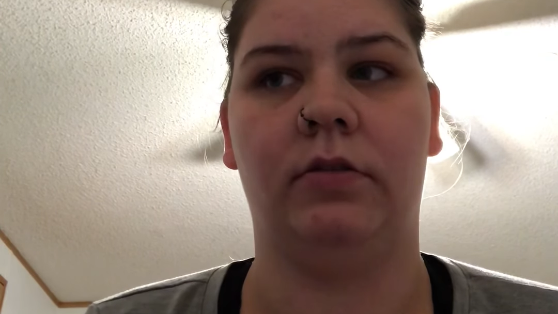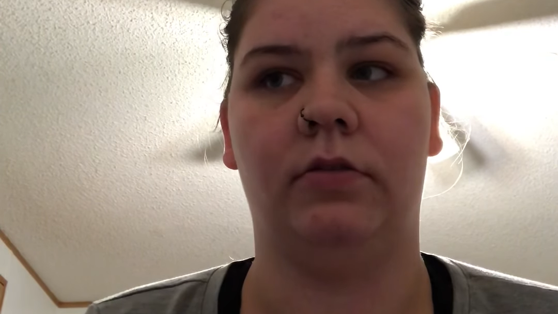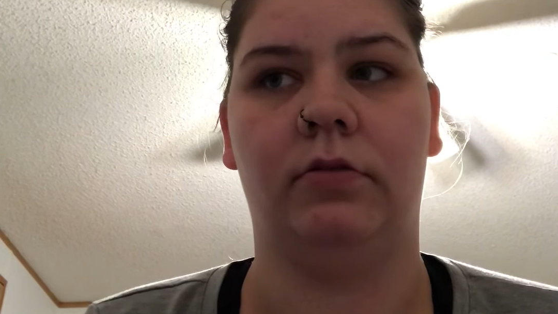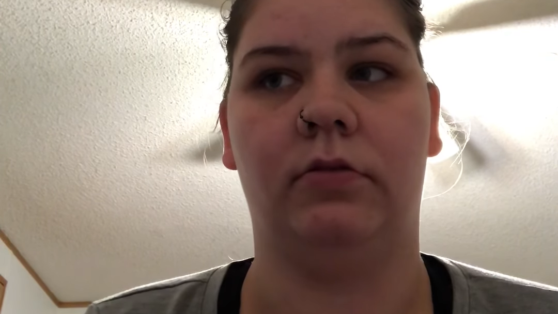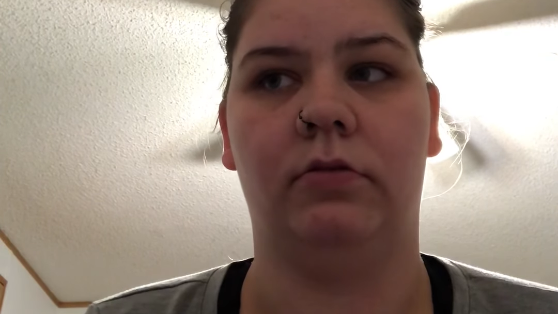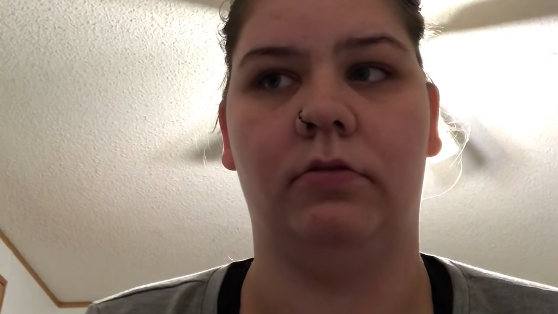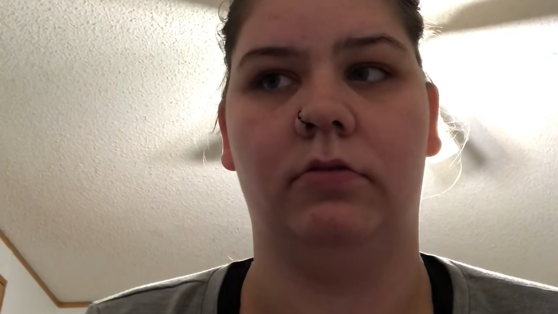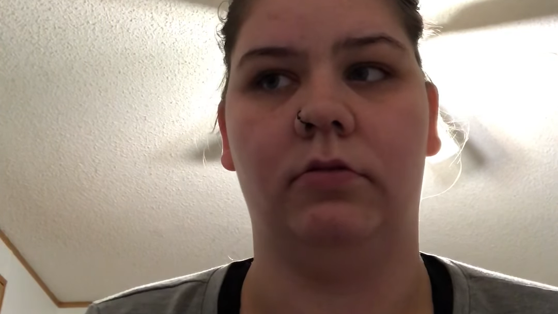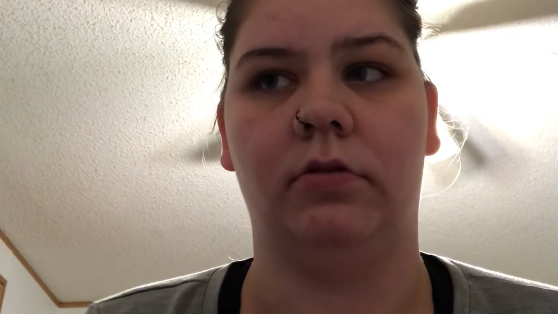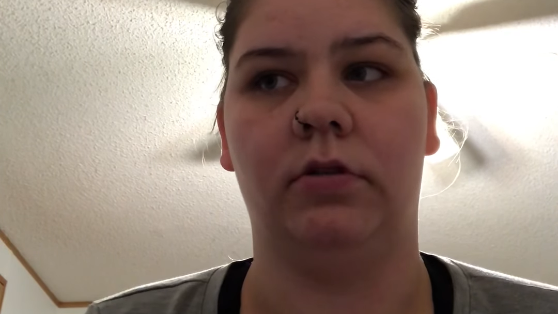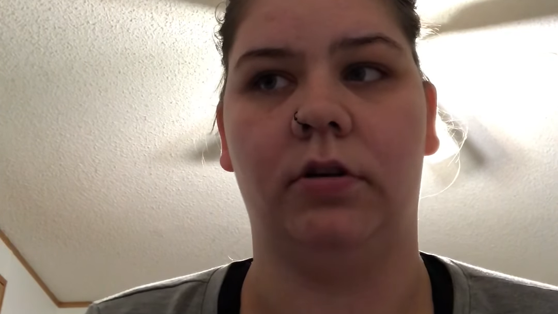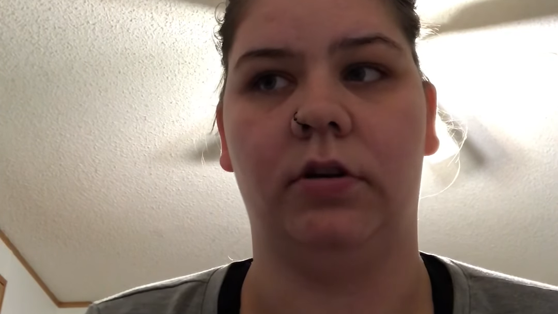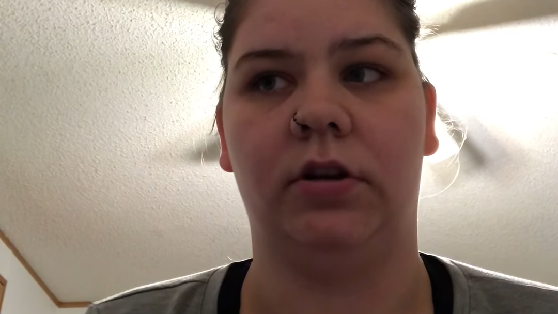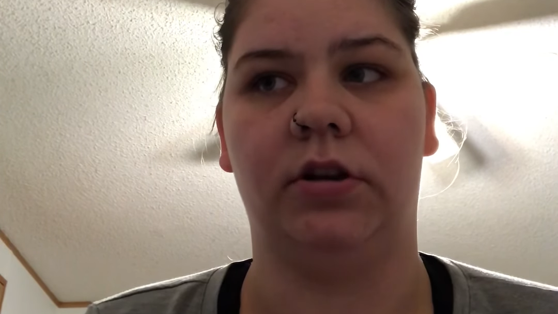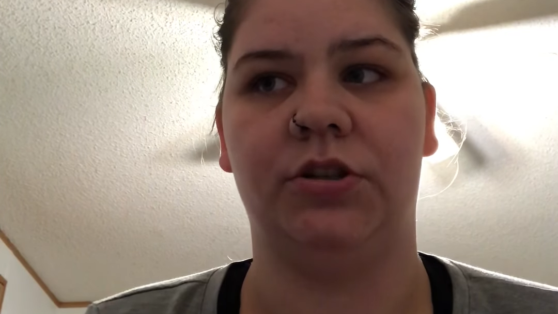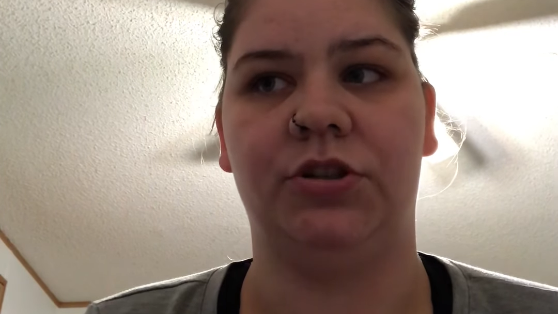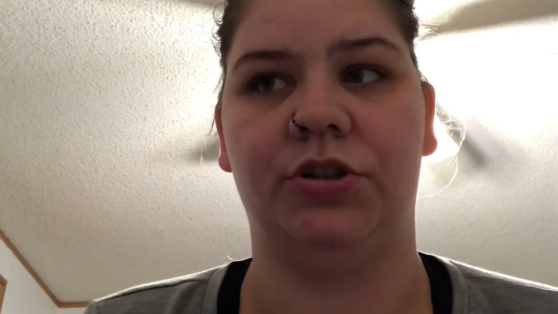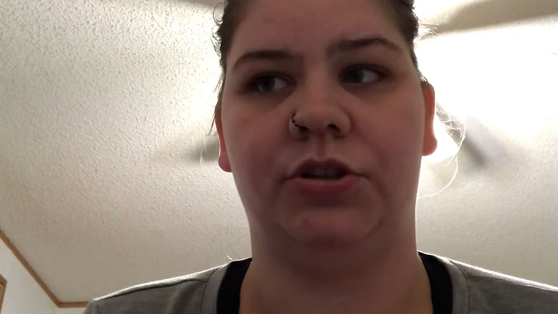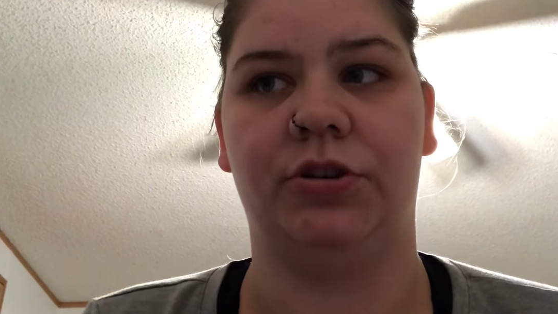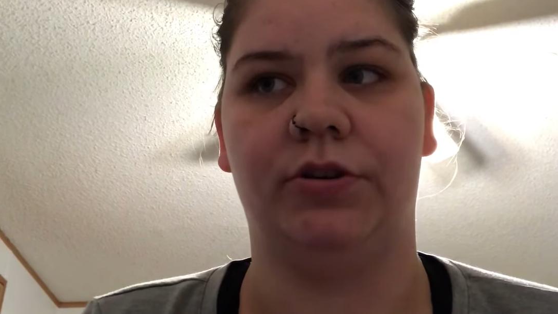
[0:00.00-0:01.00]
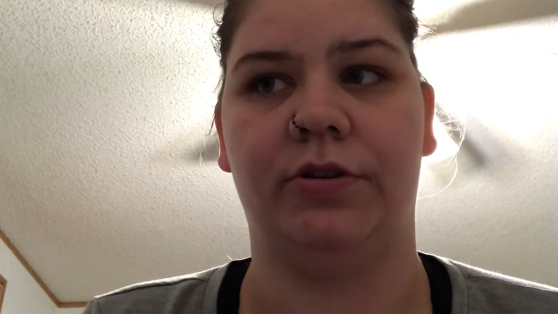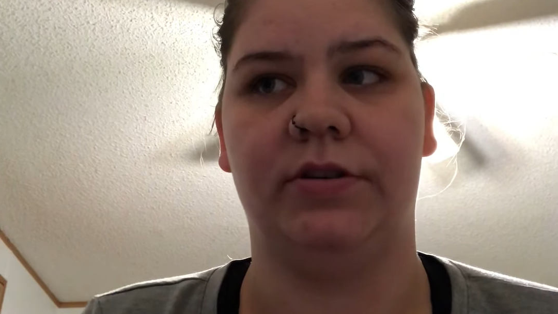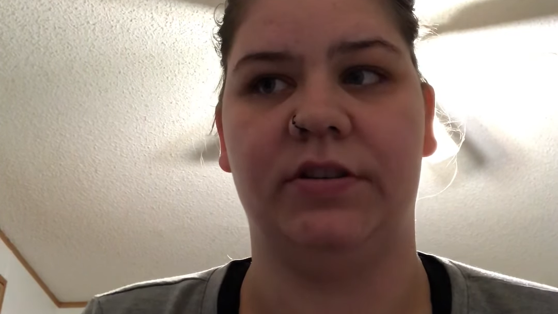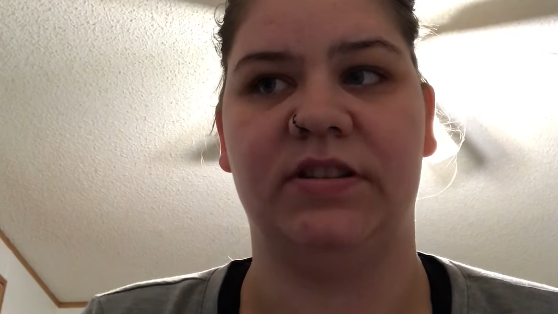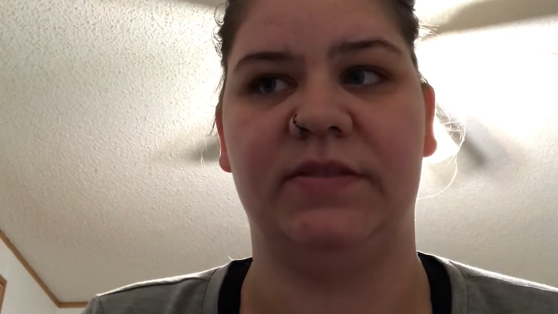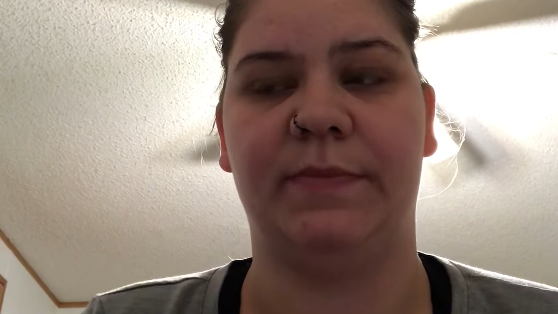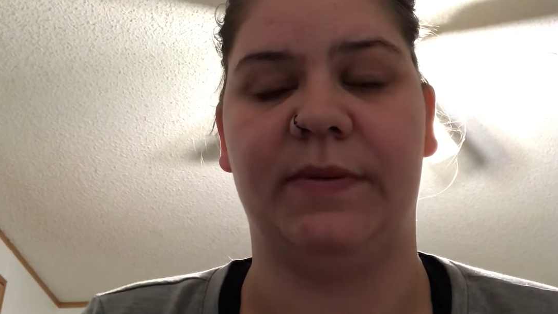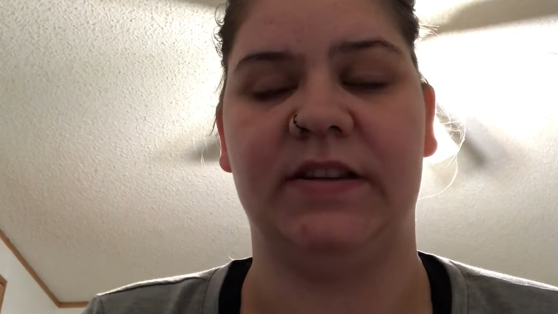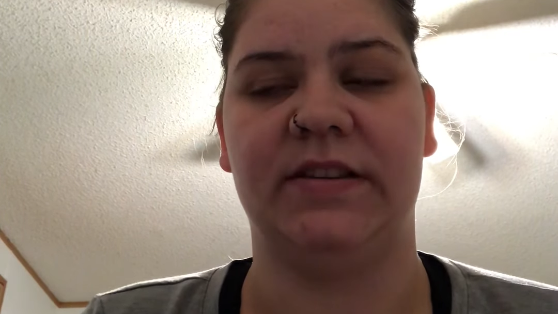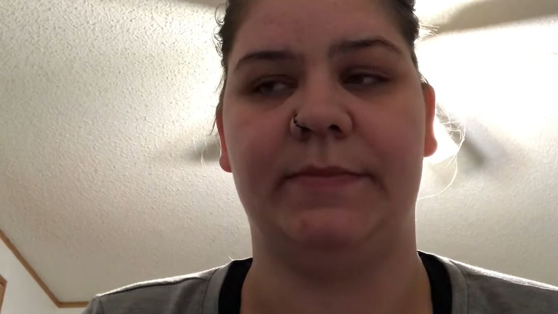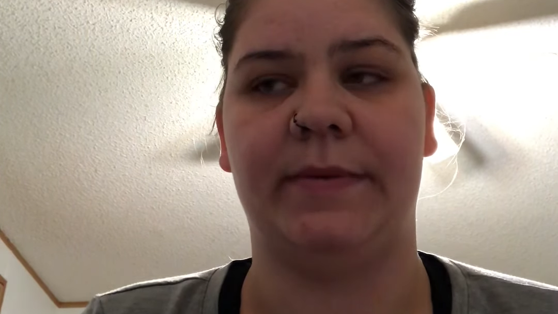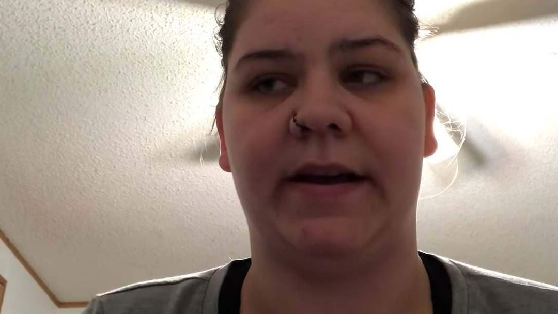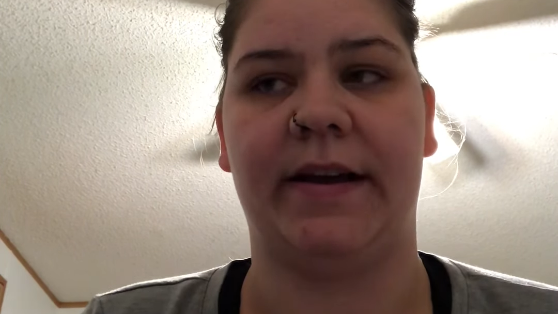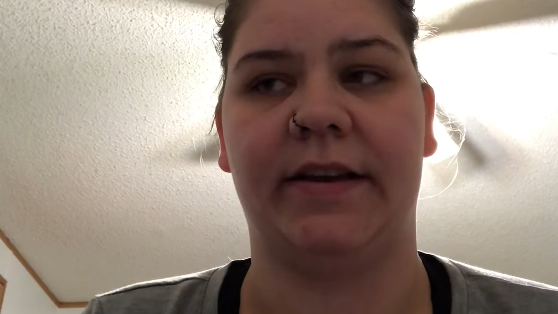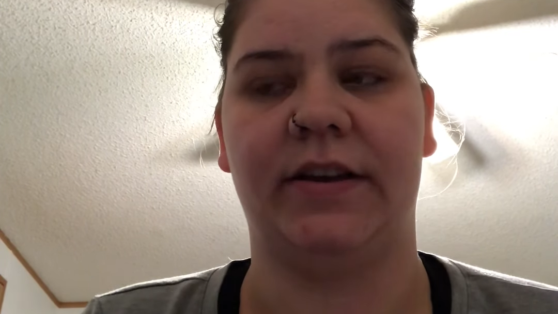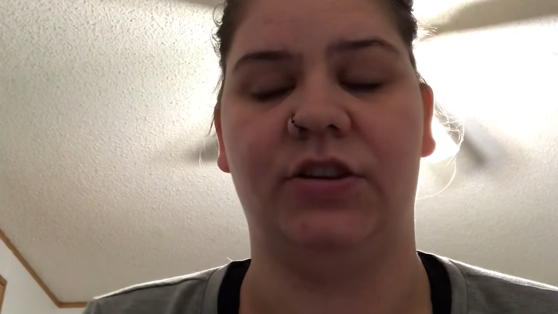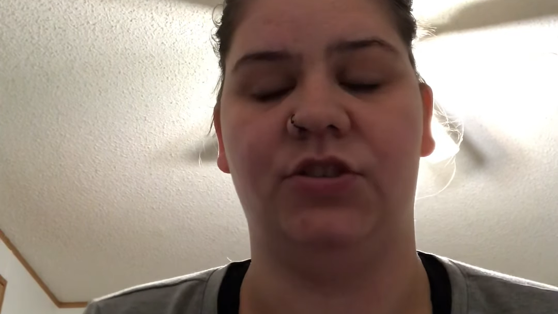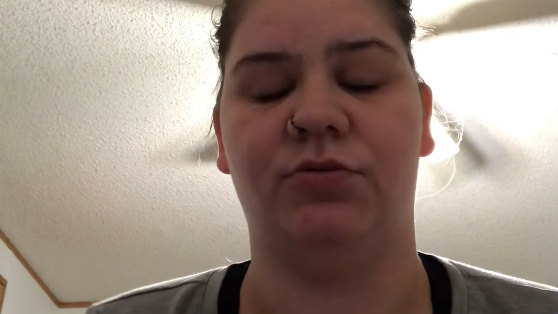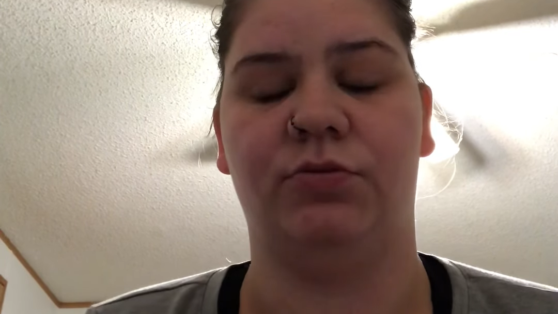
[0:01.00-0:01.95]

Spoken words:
or a sugar and spice package,